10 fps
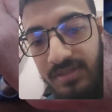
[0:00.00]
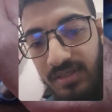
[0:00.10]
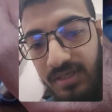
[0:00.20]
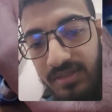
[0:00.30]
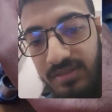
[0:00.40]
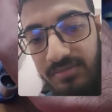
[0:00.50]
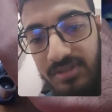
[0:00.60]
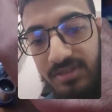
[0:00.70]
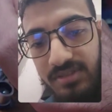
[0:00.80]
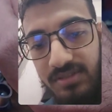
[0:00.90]

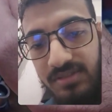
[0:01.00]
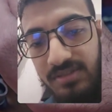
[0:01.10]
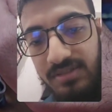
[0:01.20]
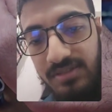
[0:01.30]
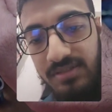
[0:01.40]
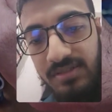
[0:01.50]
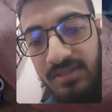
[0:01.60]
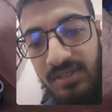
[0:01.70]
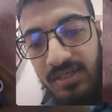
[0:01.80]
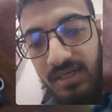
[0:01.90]
93%,
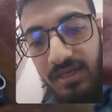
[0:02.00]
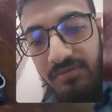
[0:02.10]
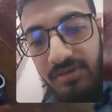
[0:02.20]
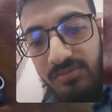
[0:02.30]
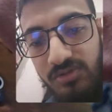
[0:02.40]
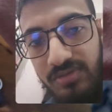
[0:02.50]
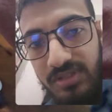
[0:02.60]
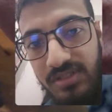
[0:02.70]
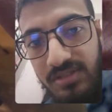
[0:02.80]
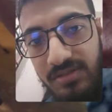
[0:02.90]
and if I move it,